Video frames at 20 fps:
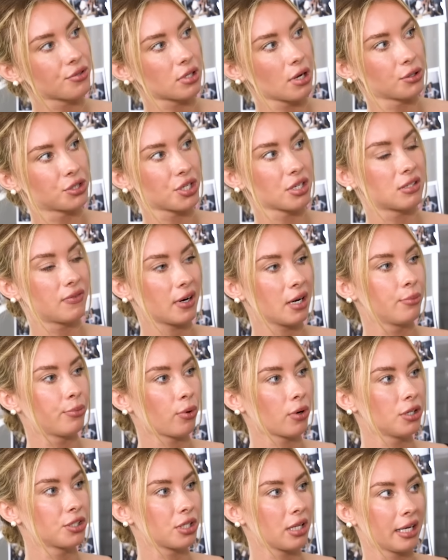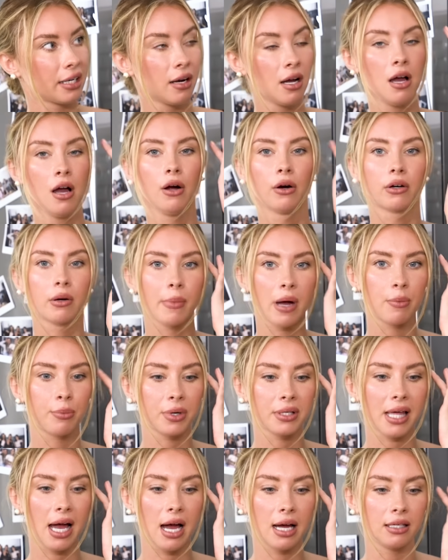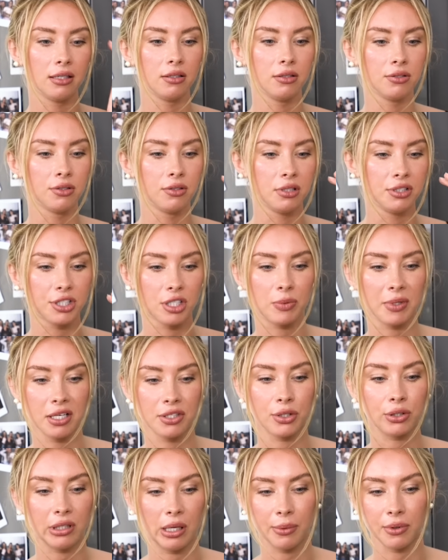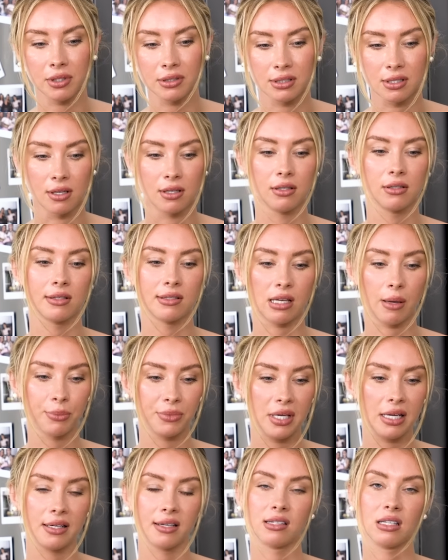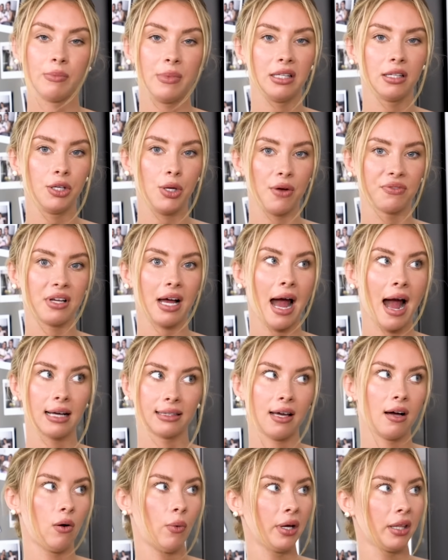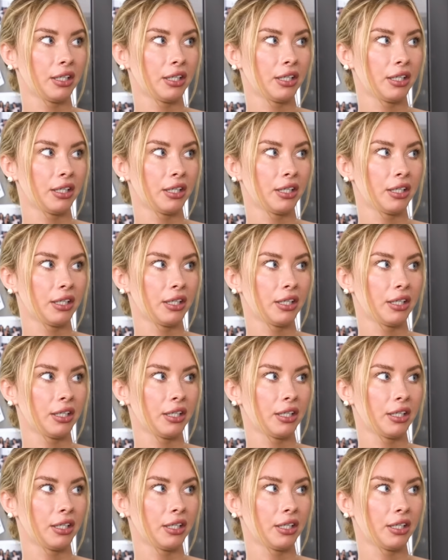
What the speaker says: So it's just very important to like remember that just because you're labeled as something doesn't mean that you have to act that